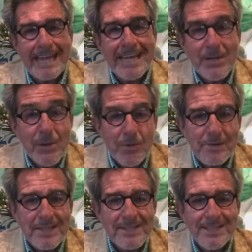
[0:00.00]

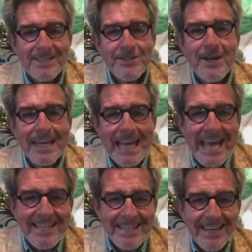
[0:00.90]
enormous,
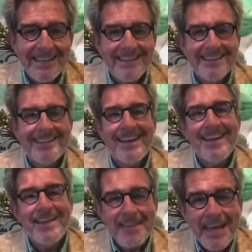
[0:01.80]
gigantic
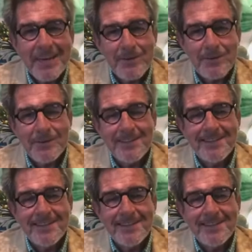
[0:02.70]
thank you